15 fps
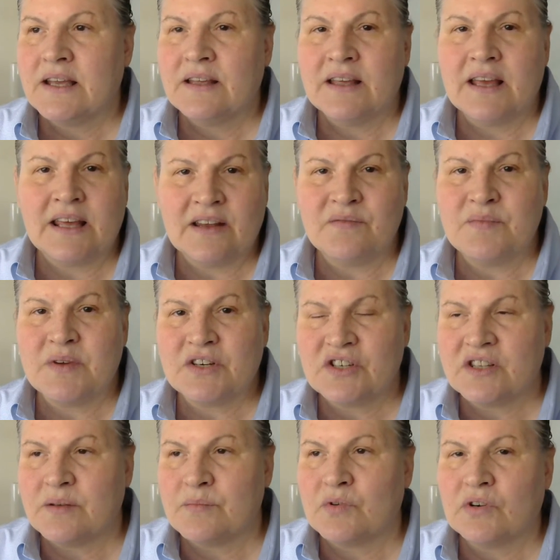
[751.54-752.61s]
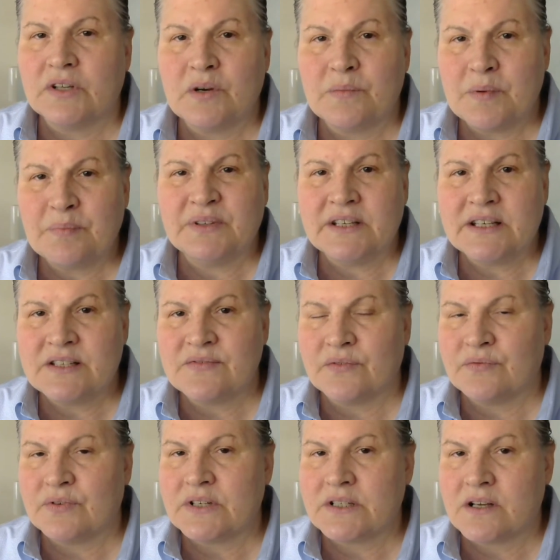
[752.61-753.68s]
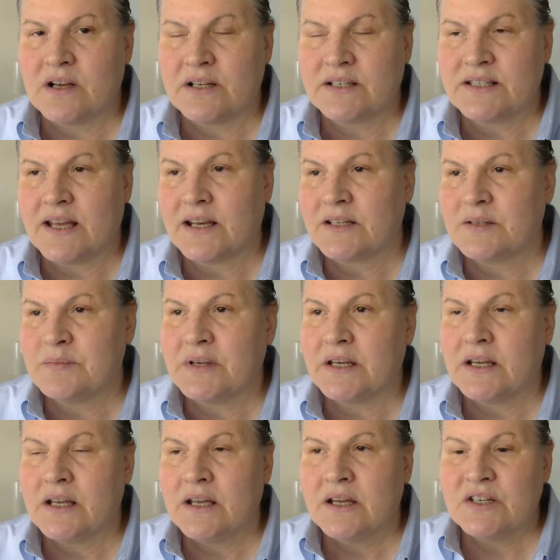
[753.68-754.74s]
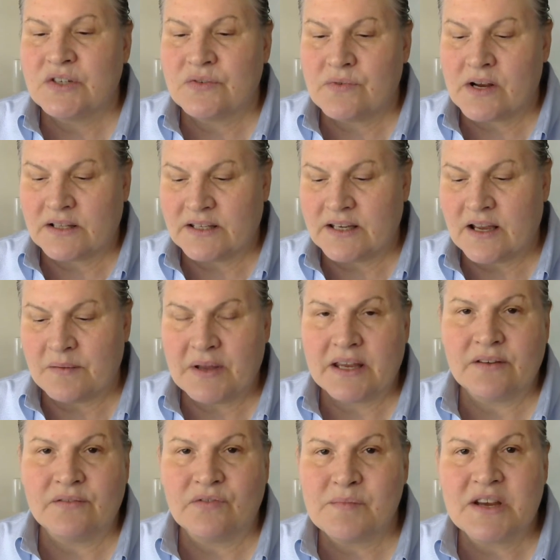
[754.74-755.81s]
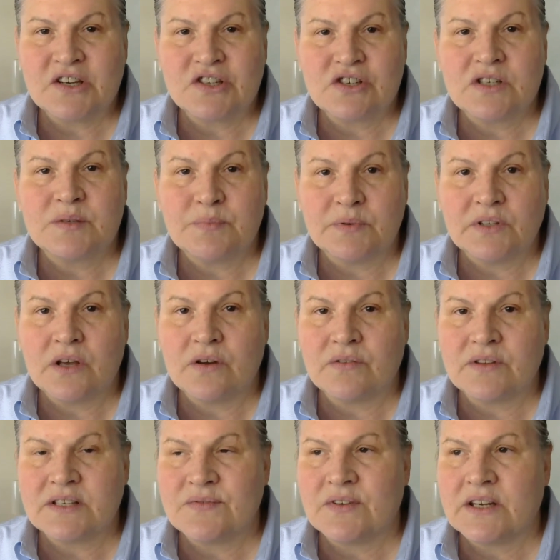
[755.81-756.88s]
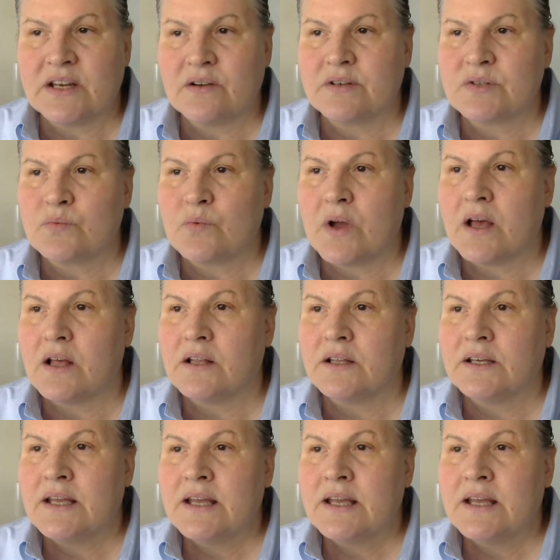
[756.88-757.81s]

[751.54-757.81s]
And I mentioned them earlier, but please feel free to contact me directly. My information is below this video as well.